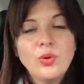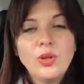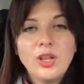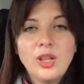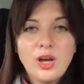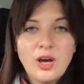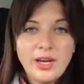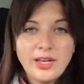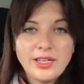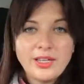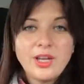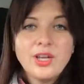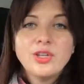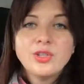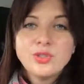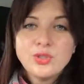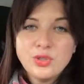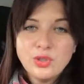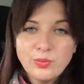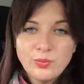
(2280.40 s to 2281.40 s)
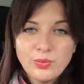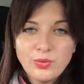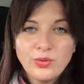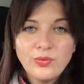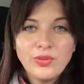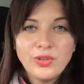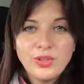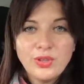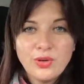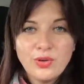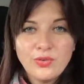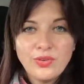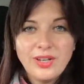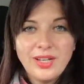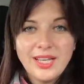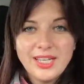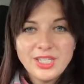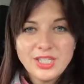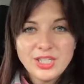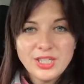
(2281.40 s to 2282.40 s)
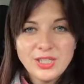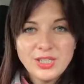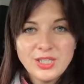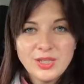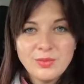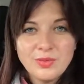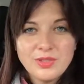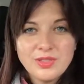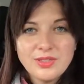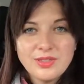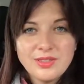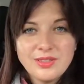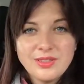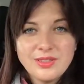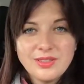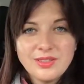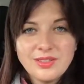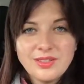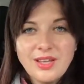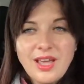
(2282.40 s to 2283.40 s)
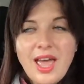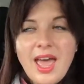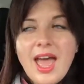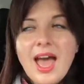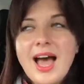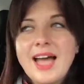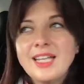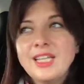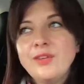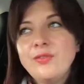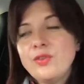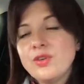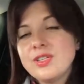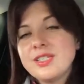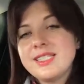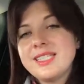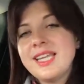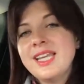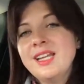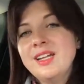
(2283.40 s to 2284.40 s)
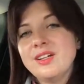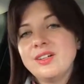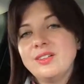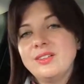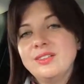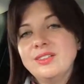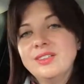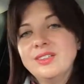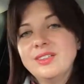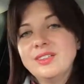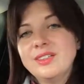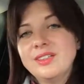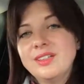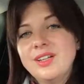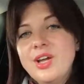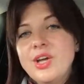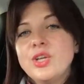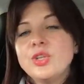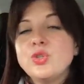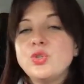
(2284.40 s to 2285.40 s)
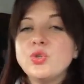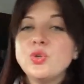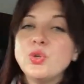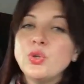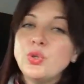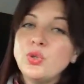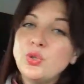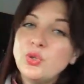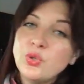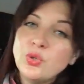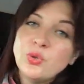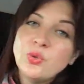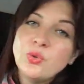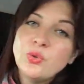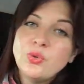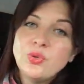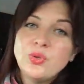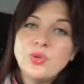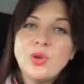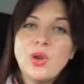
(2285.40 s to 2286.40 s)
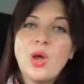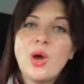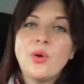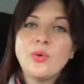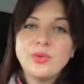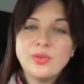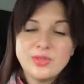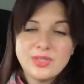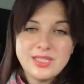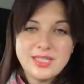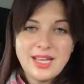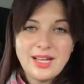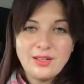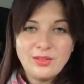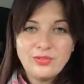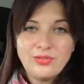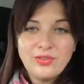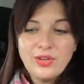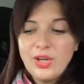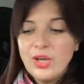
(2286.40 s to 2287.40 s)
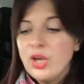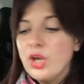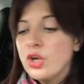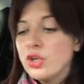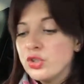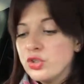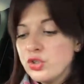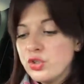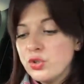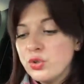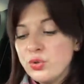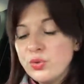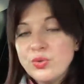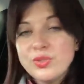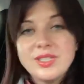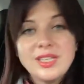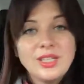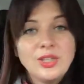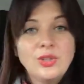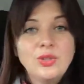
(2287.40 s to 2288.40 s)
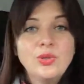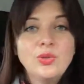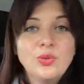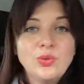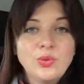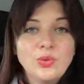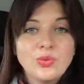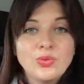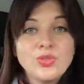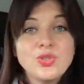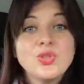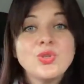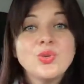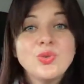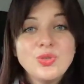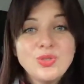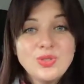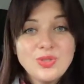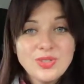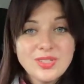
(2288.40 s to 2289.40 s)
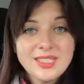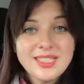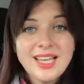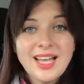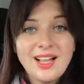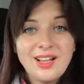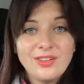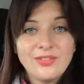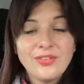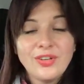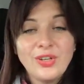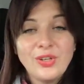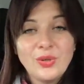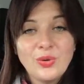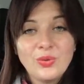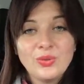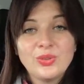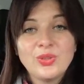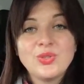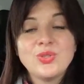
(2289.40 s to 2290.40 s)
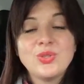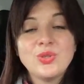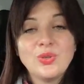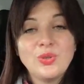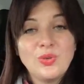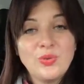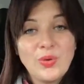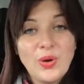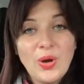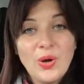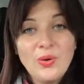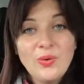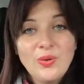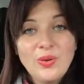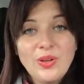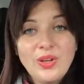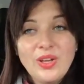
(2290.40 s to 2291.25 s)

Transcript: like to improve in your relationships? And if you're single, do you know yourself? Choose you. Choose yourself in order to grow,